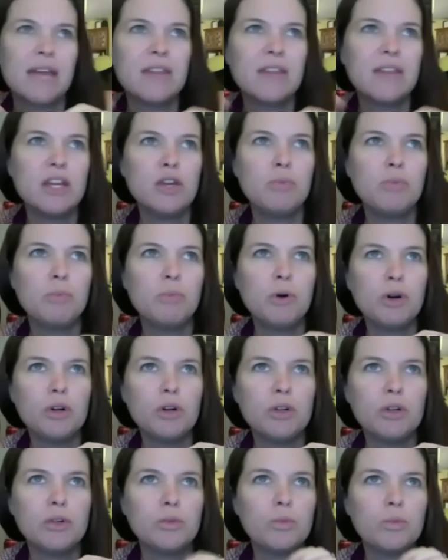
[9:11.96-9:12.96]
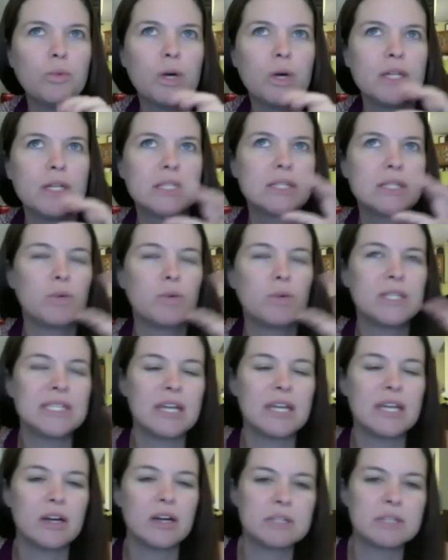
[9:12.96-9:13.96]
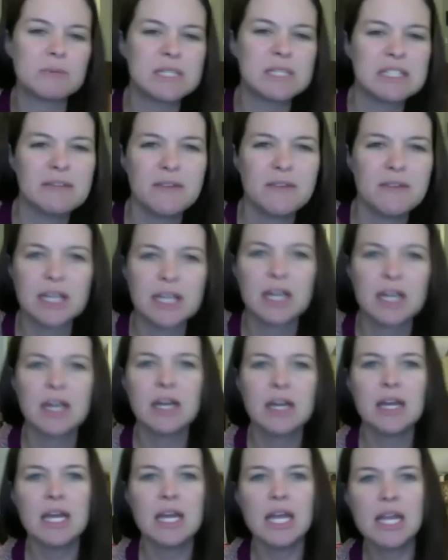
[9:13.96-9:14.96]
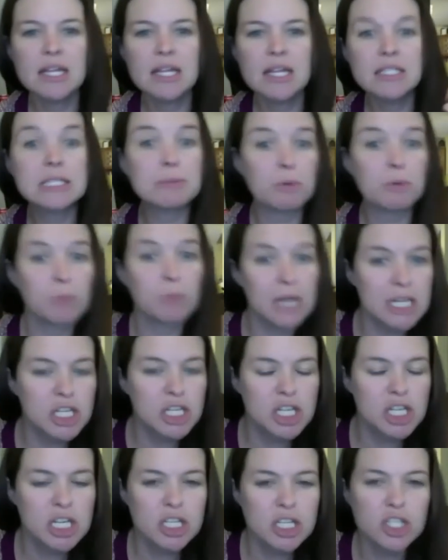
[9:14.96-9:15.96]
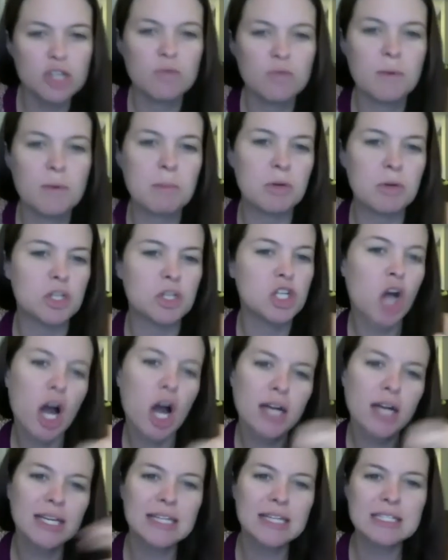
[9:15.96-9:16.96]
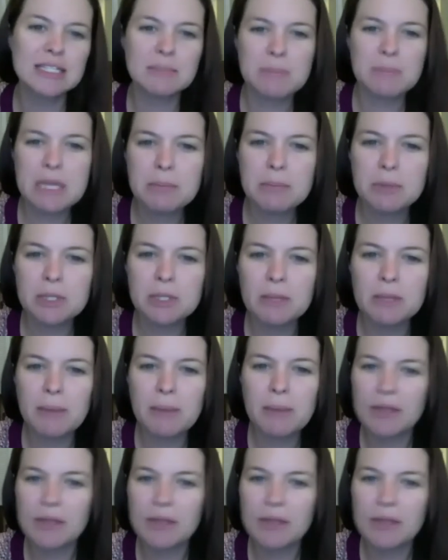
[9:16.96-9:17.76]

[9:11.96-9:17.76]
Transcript: you pulled, was there specific inspiration? Do you remember talking to people about the